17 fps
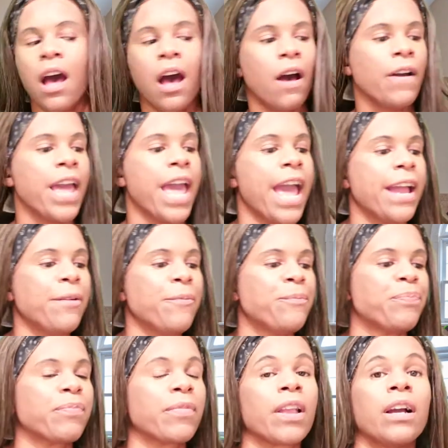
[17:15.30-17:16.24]
Okay,
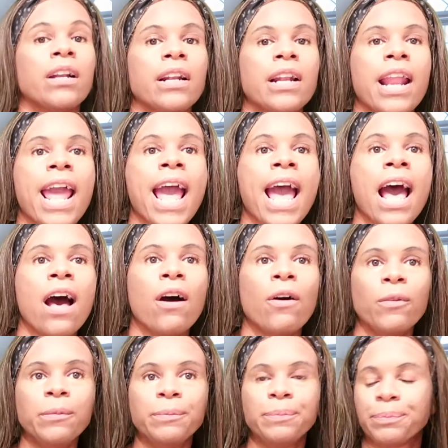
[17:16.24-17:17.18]
now
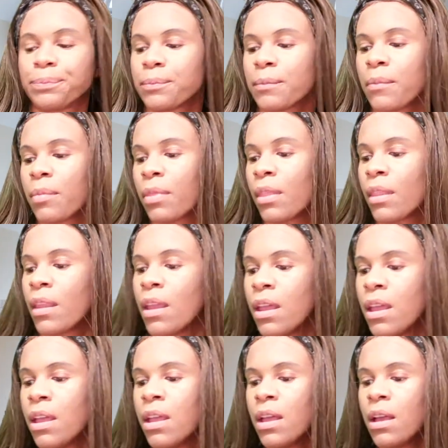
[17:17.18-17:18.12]
I'm
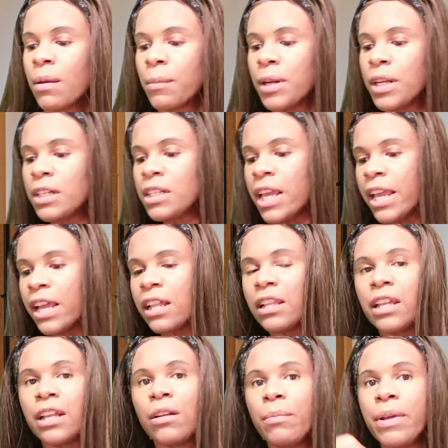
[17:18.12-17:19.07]
going to take a
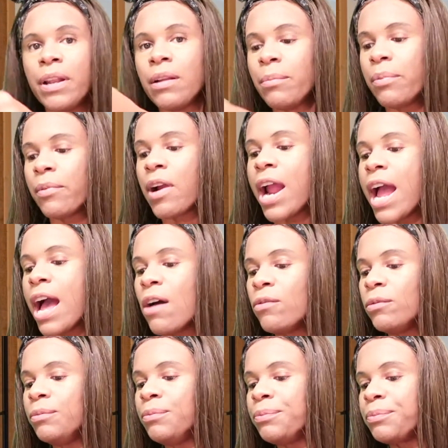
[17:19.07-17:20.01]
little bit of
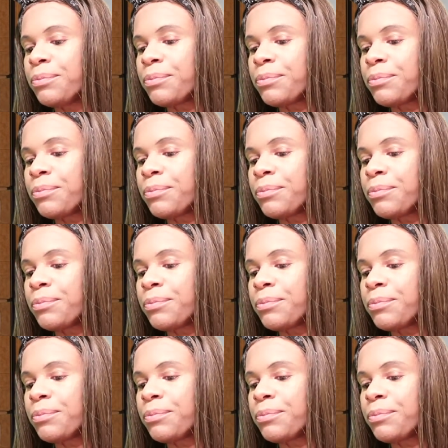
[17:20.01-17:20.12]
brown